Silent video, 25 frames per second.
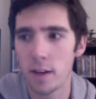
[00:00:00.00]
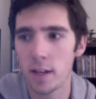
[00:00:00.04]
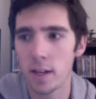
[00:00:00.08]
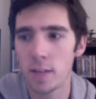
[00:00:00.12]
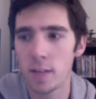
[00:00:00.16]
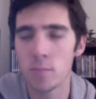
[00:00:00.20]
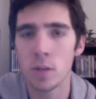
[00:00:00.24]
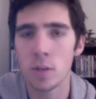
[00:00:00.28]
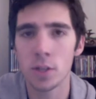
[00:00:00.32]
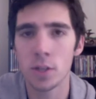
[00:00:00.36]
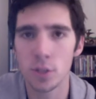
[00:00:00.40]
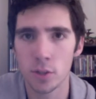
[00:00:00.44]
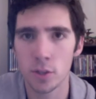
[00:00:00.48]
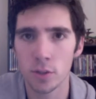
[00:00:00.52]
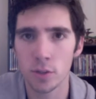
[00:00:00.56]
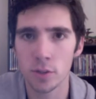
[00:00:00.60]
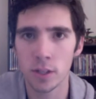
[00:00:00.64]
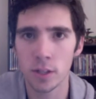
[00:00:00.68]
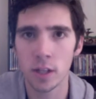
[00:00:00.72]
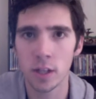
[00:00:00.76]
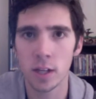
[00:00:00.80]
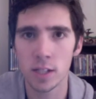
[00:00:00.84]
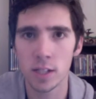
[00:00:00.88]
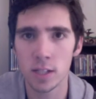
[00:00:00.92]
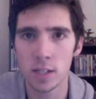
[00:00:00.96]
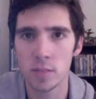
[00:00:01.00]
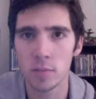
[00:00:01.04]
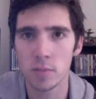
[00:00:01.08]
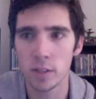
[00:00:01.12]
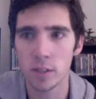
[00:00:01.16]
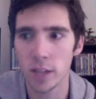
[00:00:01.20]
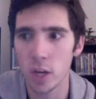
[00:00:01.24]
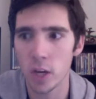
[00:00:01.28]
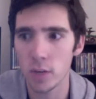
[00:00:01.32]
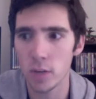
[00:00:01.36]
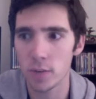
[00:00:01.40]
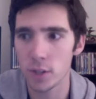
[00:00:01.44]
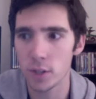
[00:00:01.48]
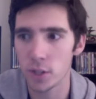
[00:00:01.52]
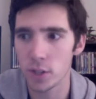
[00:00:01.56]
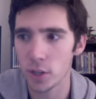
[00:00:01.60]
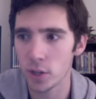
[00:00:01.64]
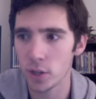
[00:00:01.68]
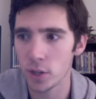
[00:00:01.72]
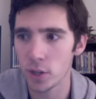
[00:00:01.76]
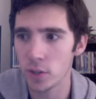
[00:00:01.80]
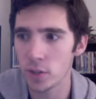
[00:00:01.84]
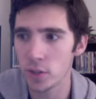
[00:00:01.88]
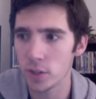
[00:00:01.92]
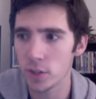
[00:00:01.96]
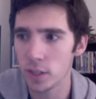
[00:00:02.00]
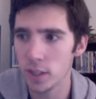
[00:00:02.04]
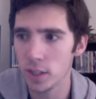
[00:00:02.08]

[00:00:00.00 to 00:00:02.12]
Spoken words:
In my touring I did with Alpha shows,